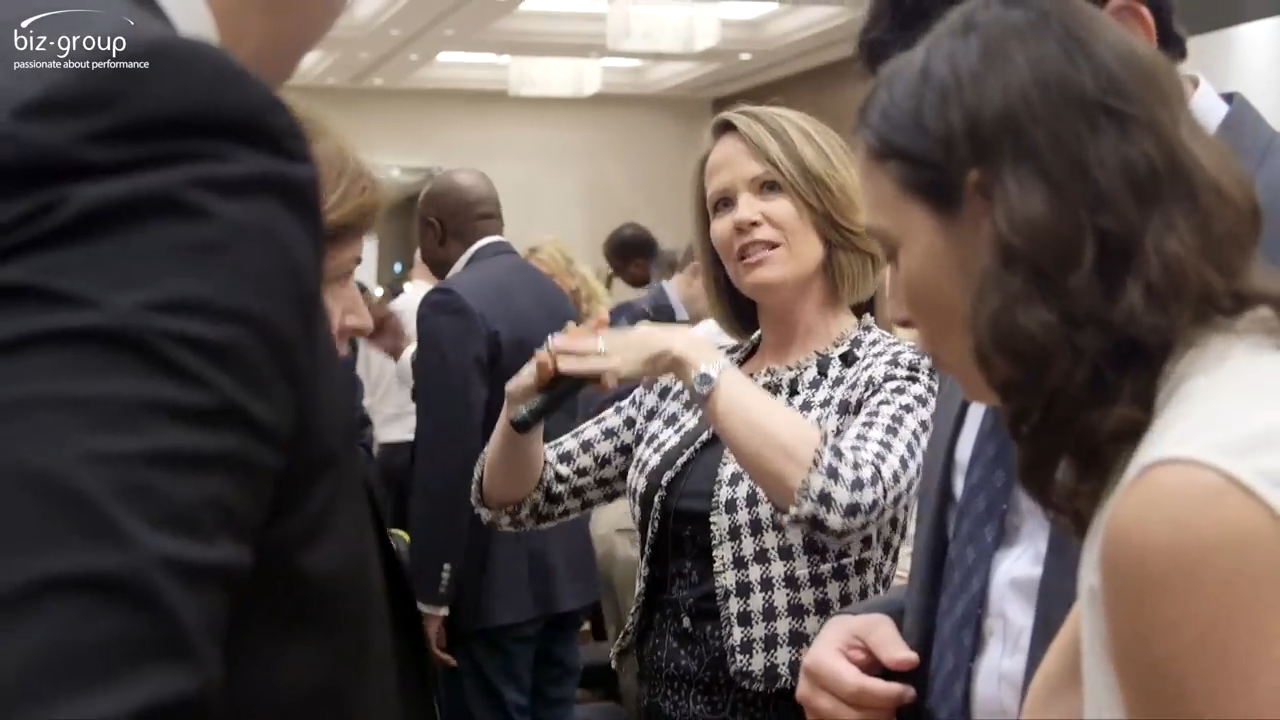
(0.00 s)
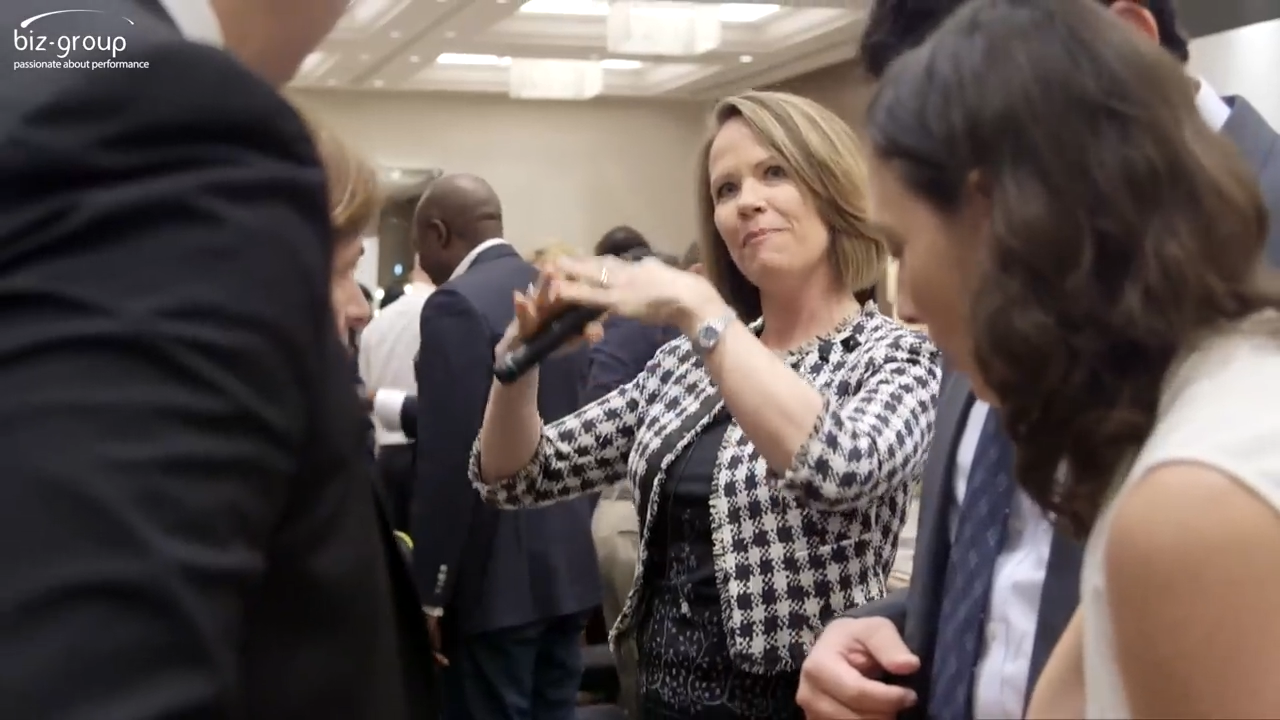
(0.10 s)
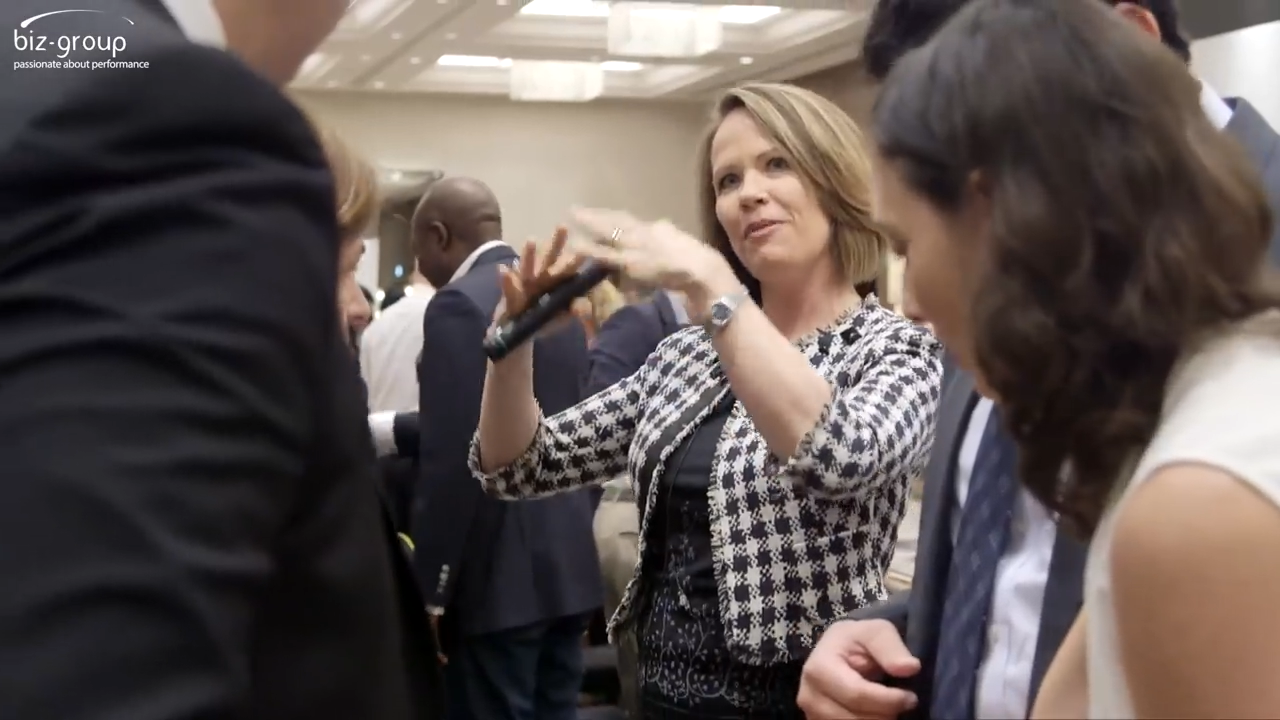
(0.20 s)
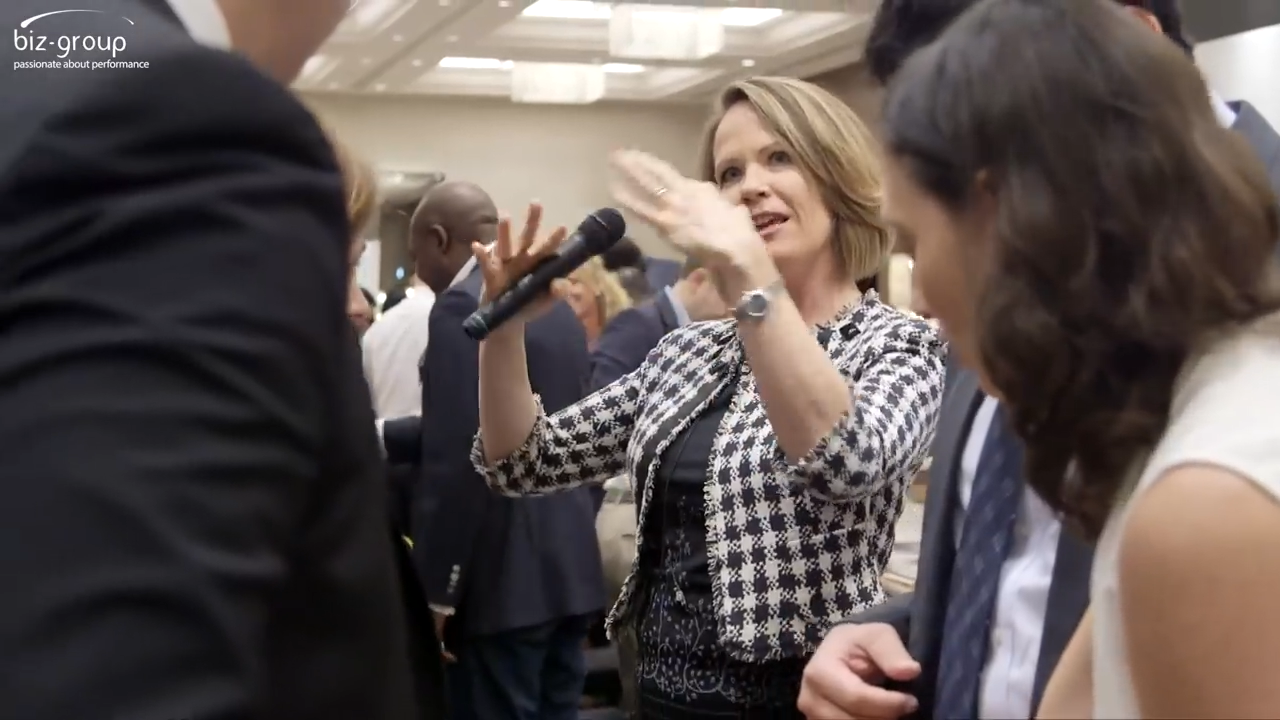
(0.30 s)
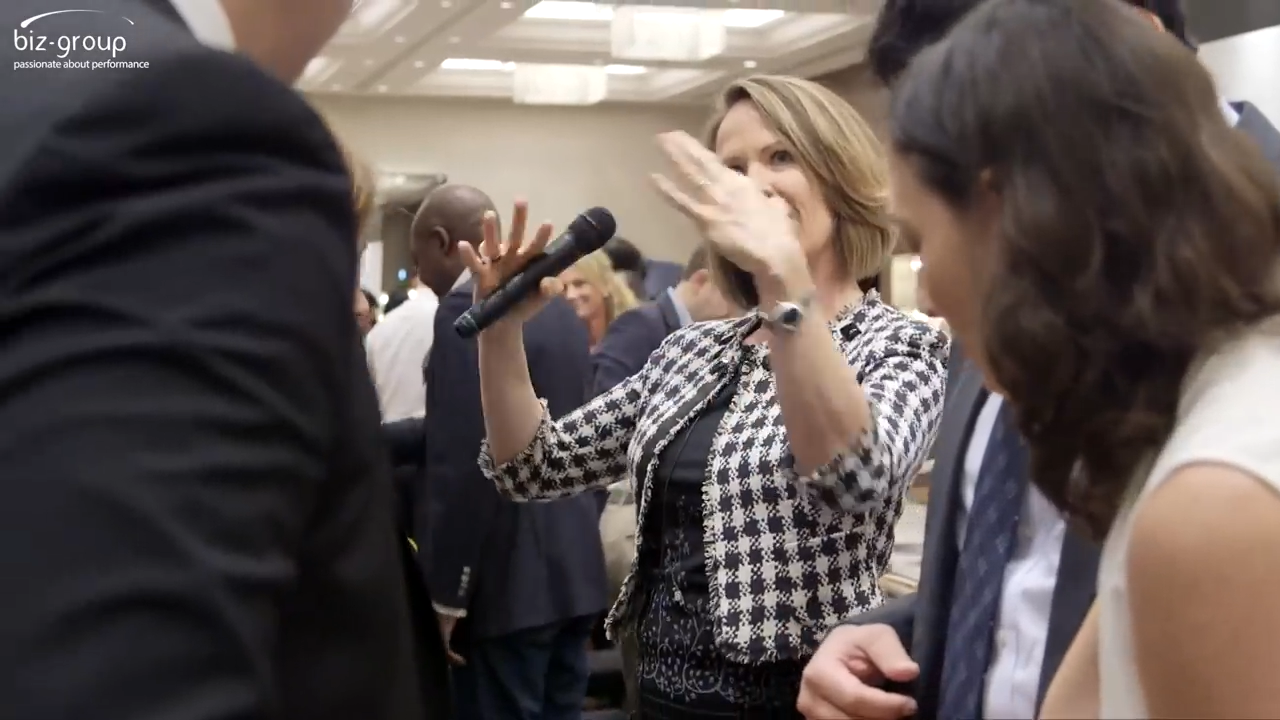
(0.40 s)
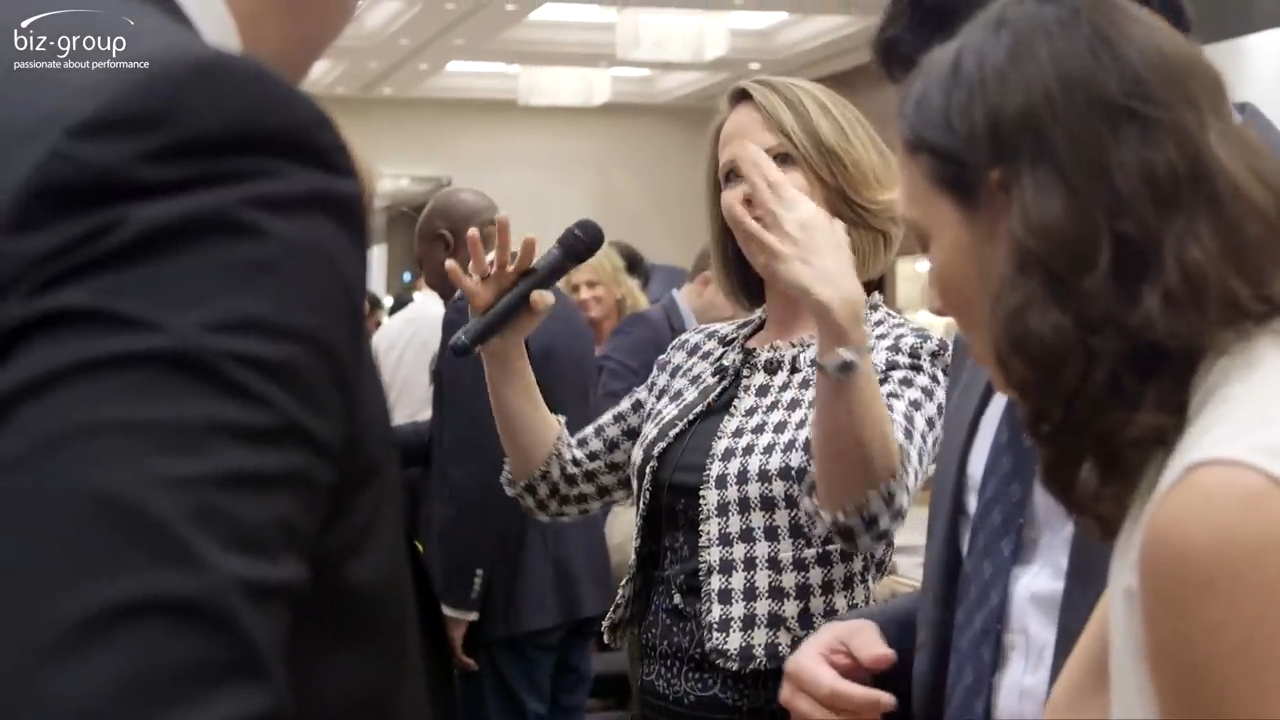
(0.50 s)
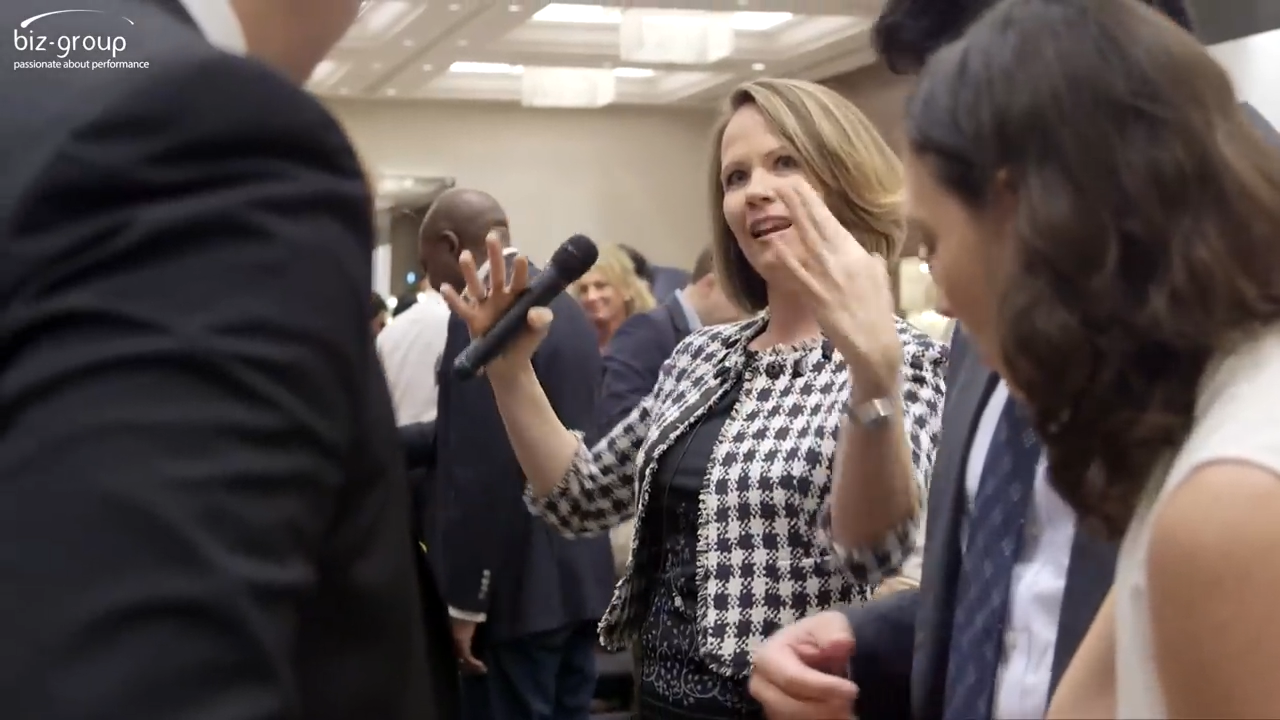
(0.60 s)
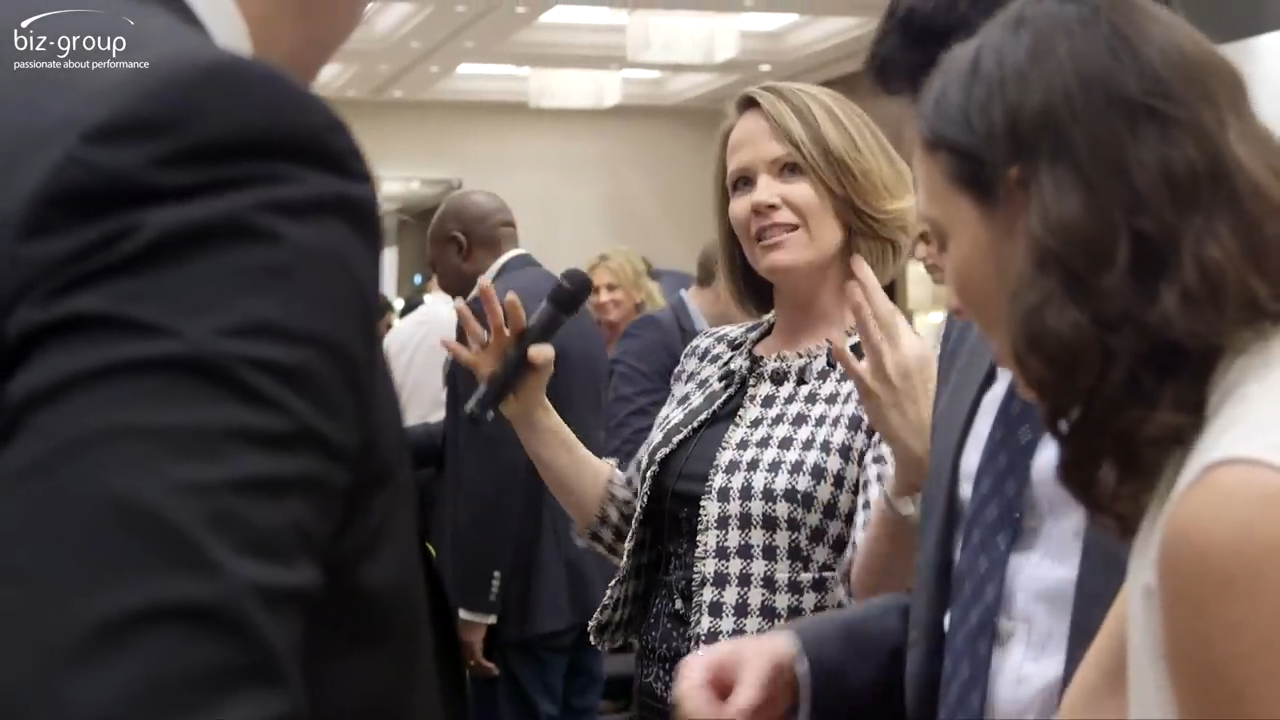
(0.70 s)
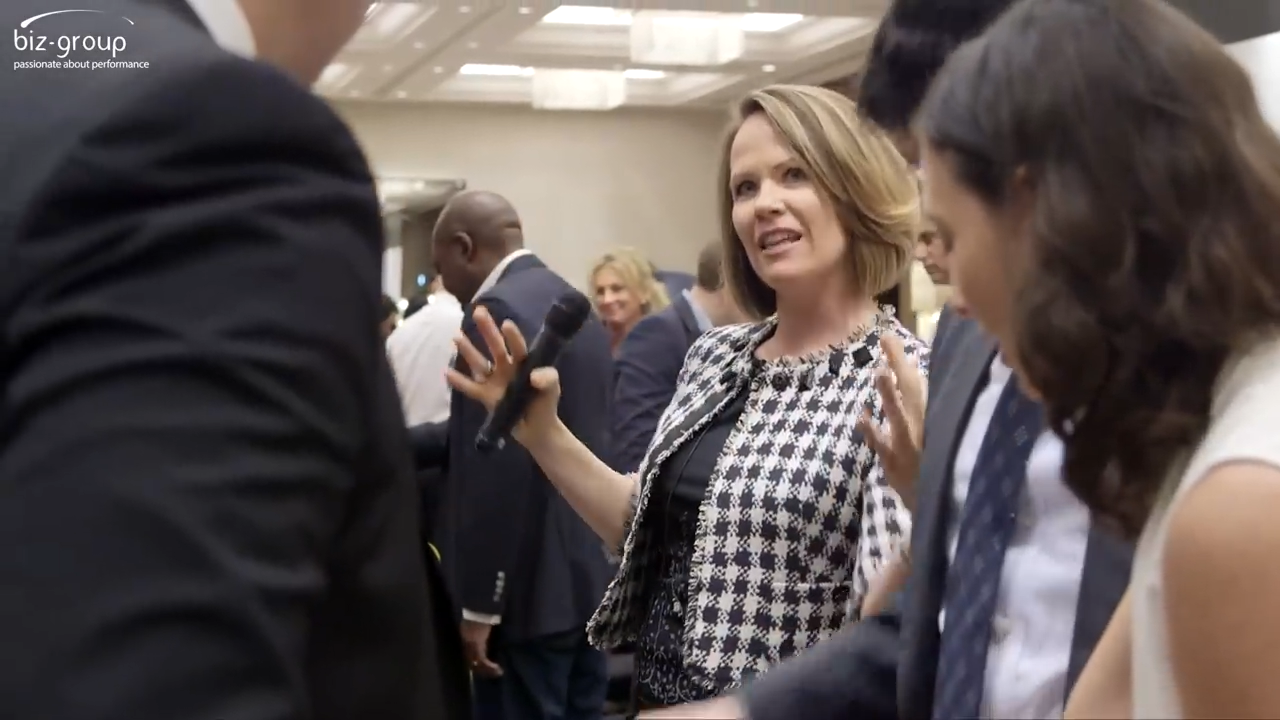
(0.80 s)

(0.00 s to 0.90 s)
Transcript: something that is